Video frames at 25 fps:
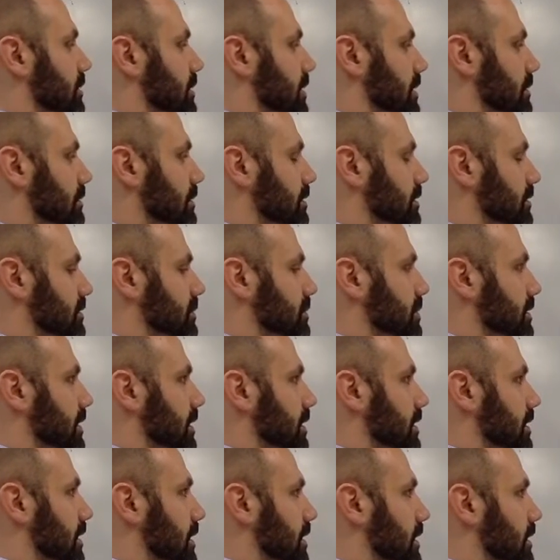and I multiply
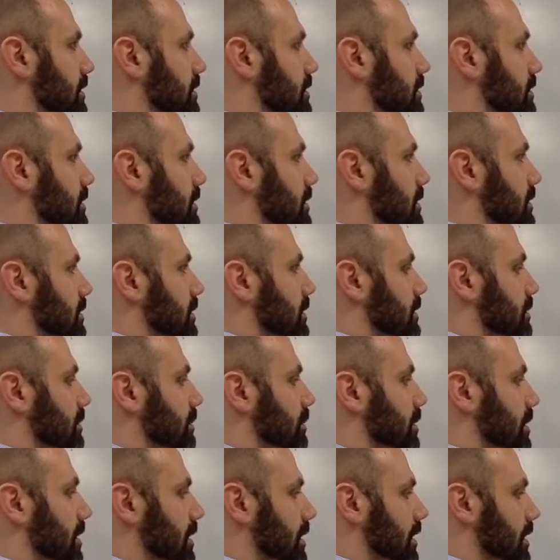that
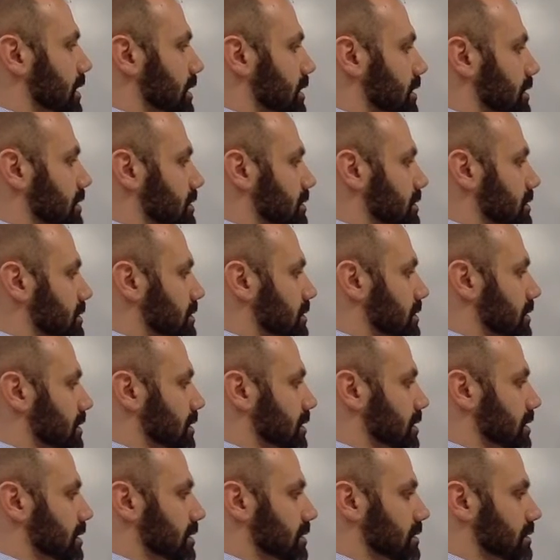by
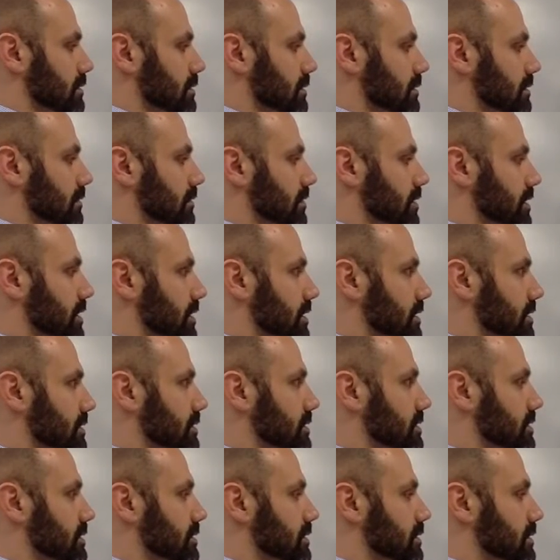
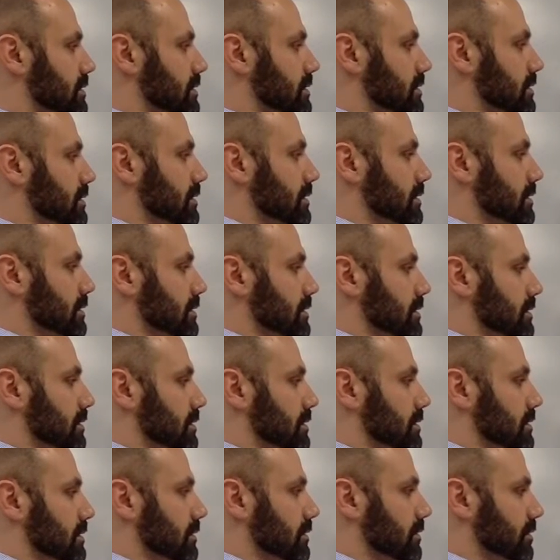this,
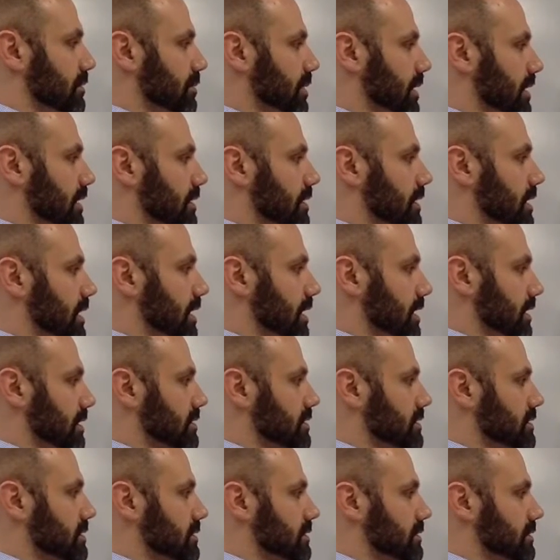by
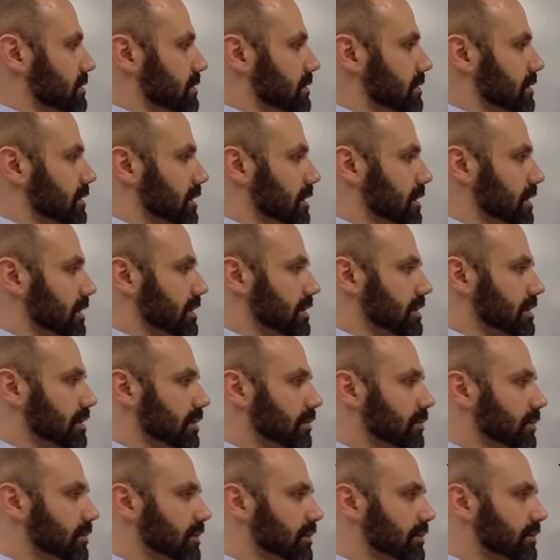x, then I end
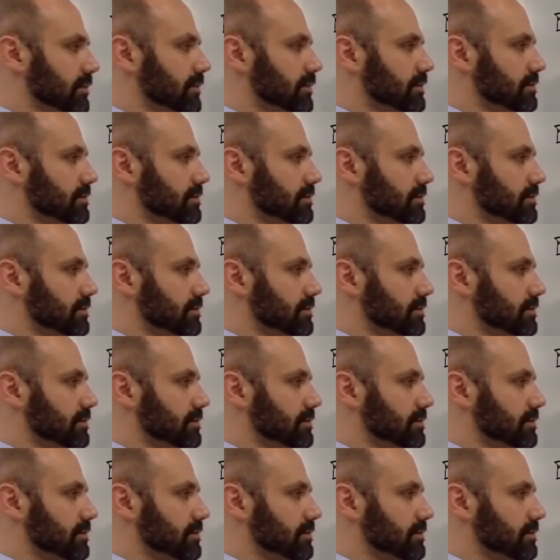up with